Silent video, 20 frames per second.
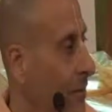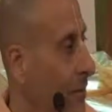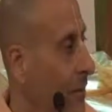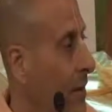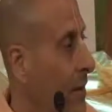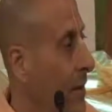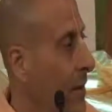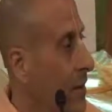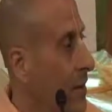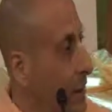
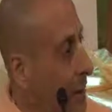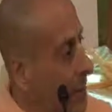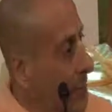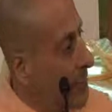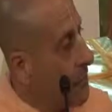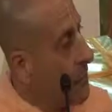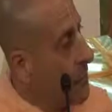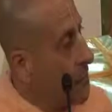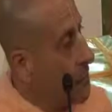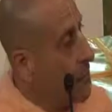then our
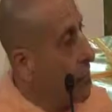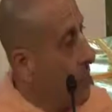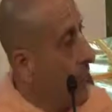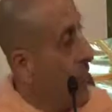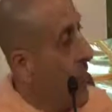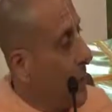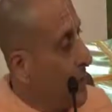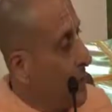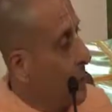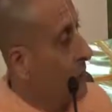life is
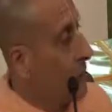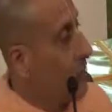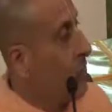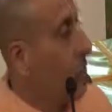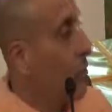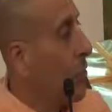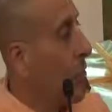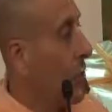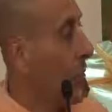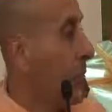directed
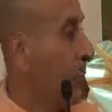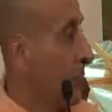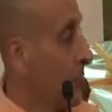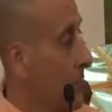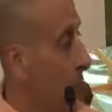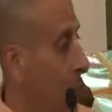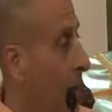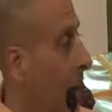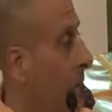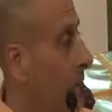toward
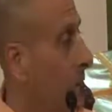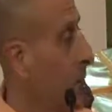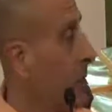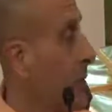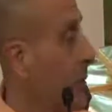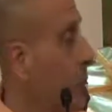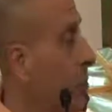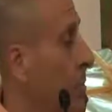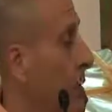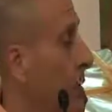the
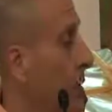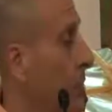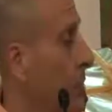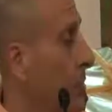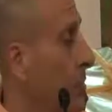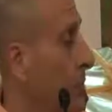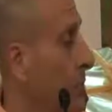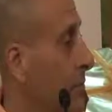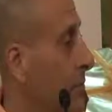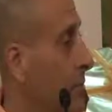highest
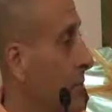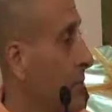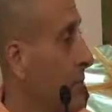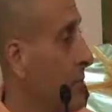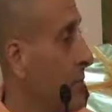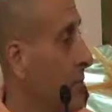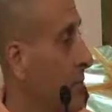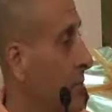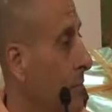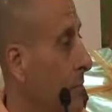liberation.
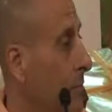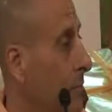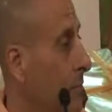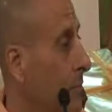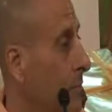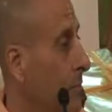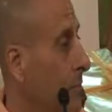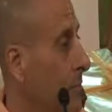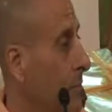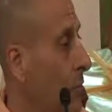
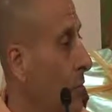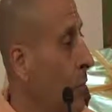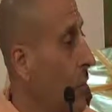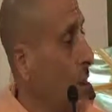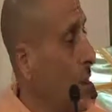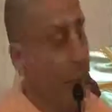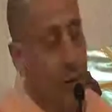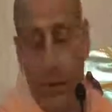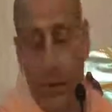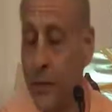But
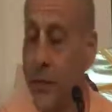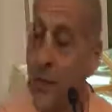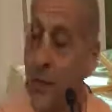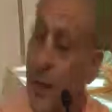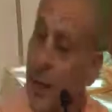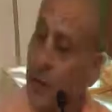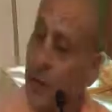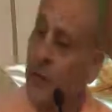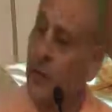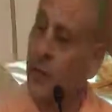when our
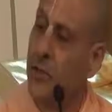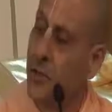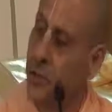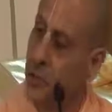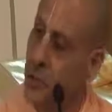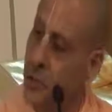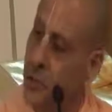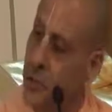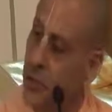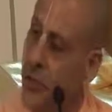
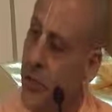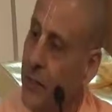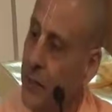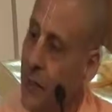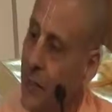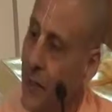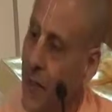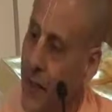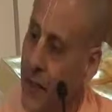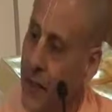intelligence is
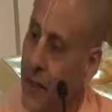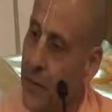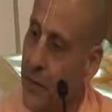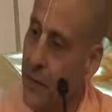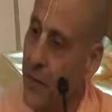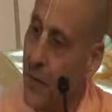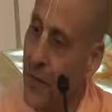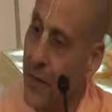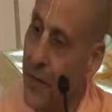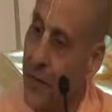being
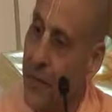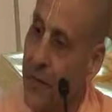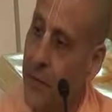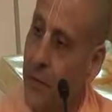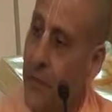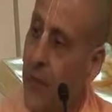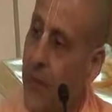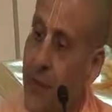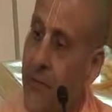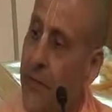guided by the
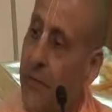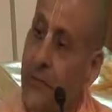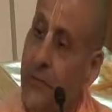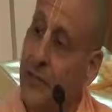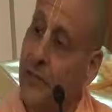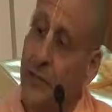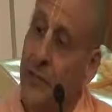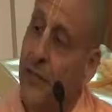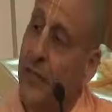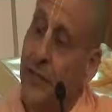mind
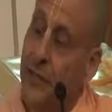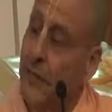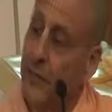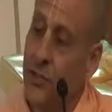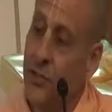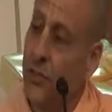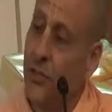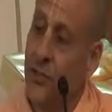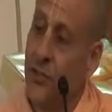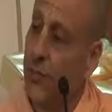and
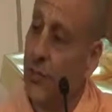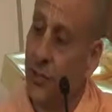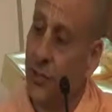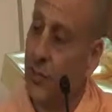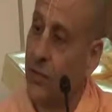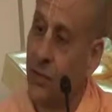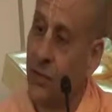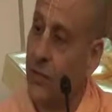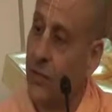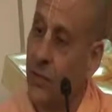
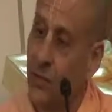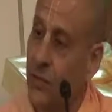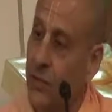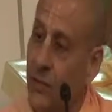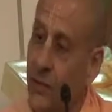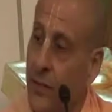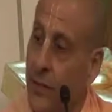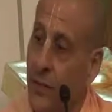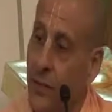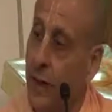senses
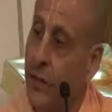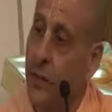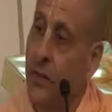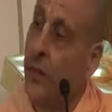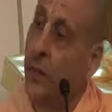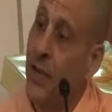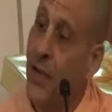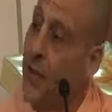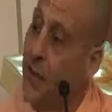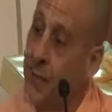
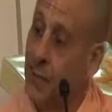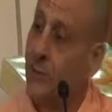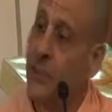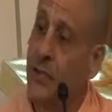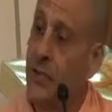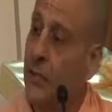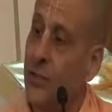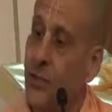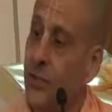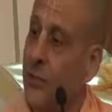
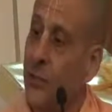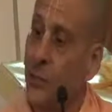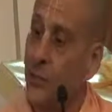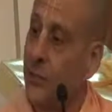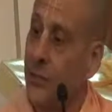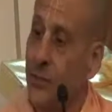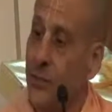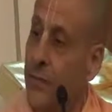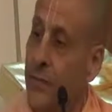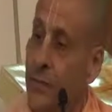against
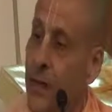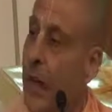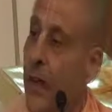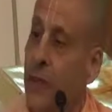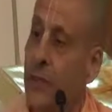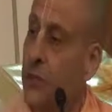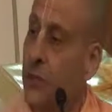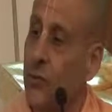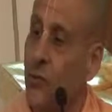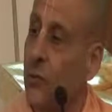the
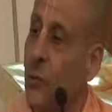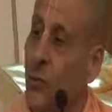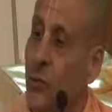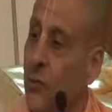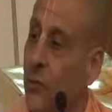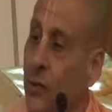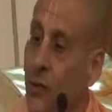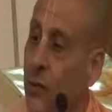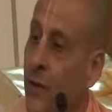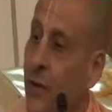
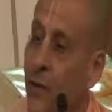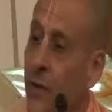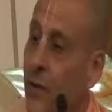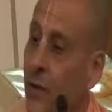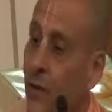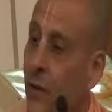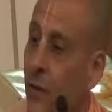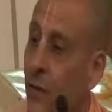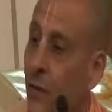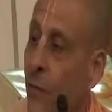actual
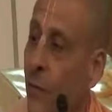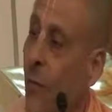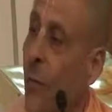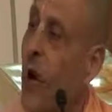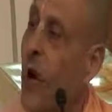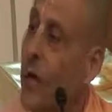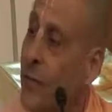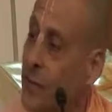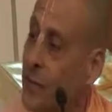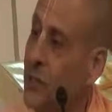
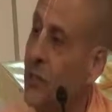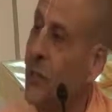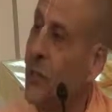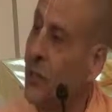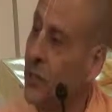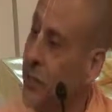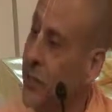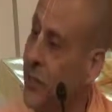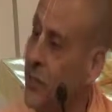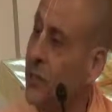wants
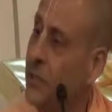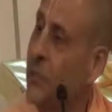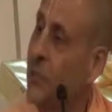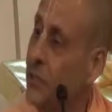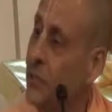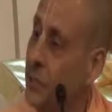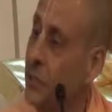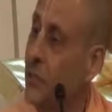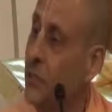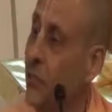and needs
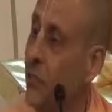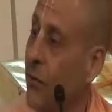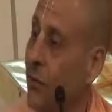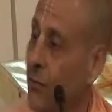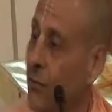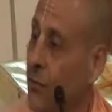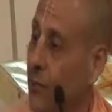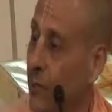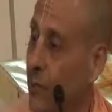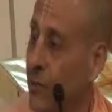of the
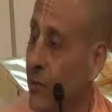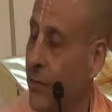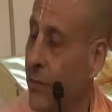soul,